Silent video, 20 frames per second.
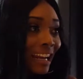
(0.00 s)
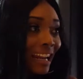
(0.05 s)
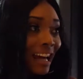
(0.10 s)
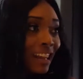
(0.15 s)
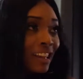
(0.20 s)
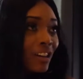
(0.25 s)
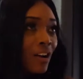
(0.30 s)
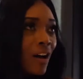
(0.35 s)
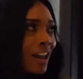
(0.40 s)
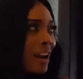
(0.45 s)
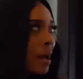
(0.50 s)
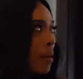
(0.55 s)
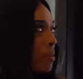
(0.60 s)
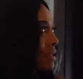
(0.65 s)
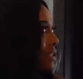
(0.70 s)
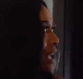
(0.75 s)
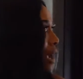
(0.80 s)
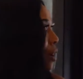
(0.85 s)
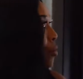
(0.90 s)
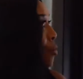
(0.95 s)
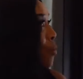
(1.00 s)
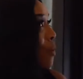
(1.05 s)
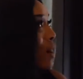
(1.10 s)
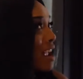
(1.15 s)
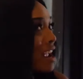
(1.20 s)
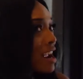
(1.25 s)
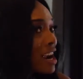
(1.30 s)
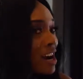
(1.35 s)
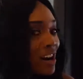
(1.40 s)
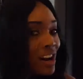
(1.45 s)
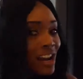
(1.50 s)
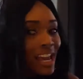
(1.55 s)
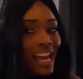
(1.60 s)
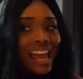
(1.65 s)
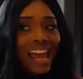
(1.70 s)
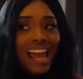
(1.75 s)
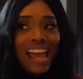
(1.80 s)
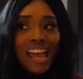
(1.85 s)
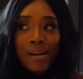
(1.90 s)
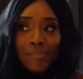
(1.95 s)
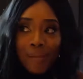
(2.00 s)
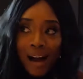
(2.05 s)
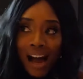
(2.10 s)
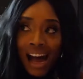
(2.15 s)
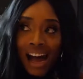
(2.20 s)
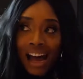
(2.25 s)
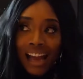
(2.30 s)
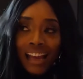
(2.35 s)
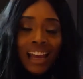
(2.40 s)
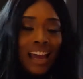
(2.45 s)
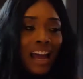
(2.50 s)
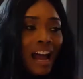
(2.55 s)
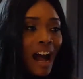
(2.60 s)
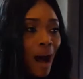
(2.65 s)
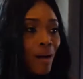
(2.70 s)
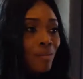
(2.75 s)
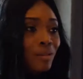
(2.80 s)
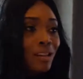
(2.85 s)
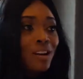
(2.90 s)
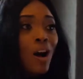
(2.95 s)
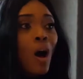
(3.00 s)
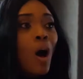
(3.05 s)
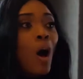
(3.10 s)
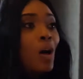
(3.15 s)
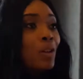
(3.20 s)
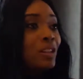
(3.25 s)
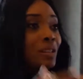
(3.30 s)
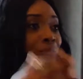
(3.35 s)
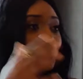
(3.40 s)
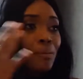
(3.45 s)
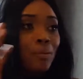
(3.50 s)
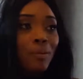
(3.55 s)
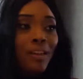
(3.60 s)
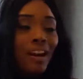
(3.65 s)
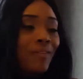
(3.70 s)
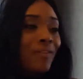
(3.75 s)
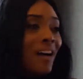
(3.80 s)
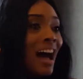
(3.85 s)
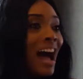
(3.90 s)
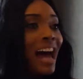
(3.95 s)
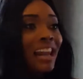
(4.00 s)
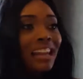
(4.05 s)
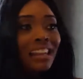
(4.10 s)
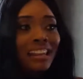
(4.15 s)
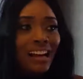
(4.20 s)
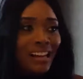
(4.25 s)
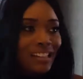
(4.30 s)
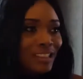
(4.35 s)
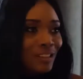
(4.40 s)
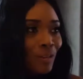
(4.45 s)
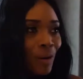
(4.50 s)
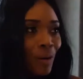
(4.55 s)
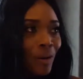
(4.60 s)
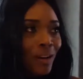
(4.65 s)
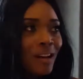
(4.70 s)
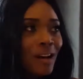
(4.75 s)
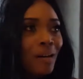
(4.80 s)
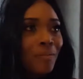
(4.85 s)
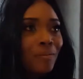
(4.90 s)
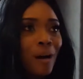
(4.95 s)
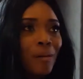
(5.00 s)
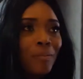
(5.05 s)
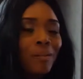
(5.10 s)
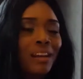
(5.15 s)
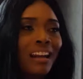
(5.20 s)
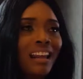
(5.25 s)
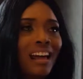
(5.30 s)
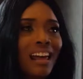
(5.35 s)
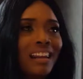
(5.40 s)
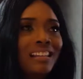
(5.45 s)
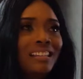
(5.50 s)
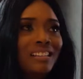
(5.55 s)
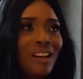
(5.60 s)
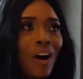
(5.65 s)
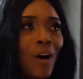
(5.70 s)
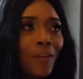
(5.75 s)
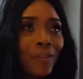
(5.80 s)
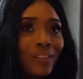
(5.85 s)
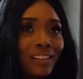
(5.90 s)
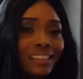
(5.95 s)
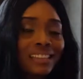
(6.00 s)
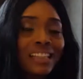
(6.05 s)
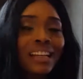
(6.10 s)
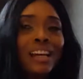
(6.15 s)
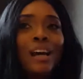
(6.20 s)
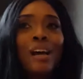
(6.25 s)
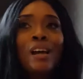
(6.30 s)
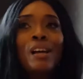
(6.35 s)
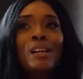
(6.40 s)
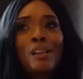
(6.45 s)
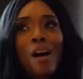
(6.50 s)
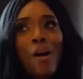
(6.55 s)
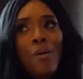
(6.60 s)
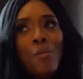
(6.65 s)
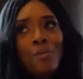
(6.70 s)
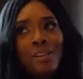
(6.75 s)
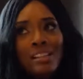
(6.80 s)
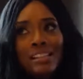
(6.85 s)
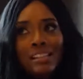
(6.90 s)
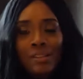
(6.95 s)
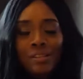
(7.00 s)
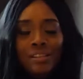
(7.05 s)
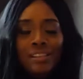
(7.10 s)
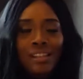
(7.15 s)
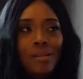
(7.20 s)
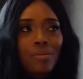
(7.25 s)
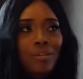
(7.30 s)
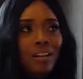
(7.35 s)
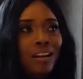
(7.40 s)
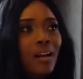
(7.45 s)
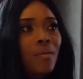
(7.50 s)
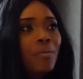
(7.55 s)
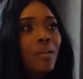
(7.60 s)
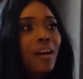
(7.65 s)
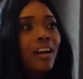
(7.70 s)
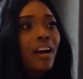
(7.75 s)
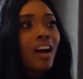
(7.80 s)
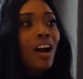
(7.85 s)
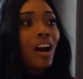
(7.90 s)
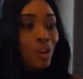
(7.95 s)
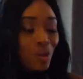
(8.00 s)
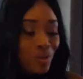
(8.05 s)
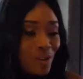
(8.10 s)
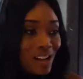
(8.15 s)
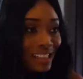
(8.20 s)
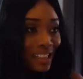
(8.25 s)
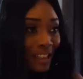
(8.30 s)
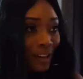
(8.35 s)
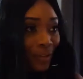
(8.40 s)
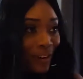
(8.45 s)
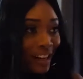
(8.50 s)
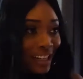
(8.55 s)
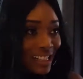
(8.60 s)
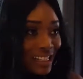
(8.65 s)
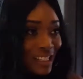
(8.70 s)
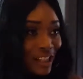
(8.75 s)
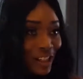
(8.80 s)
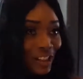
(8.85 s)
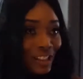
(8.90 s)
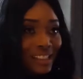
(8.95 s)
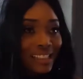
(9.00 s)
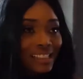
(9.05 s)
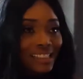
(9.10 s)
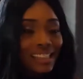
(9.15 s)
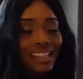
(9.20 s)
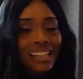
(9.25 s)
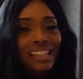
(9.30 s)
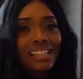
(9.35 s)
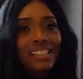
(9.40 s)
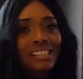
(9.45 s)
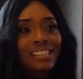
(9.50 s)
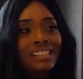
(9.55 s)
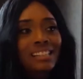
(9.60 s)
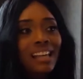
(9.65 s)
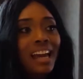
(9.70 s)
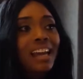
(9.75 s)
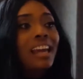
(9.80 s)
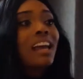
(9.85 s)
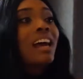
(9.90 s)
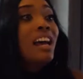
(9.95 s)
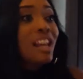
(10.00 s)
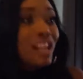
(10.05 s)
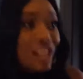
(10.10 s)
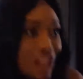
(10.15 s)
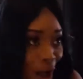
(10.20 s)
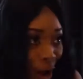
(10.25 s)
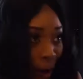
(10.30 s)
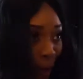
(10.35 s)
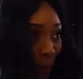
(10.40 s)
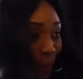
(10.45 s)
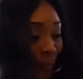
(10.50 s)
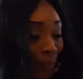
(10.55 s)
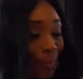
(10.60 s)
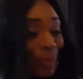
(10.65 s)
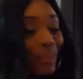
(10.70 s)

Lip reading: and out of and I was like, where am I was seeing all these people that I've idolized growing up coming in and out of this office. So I went to the reception, and I'm like, are you guys looking for interns? And she's like, no.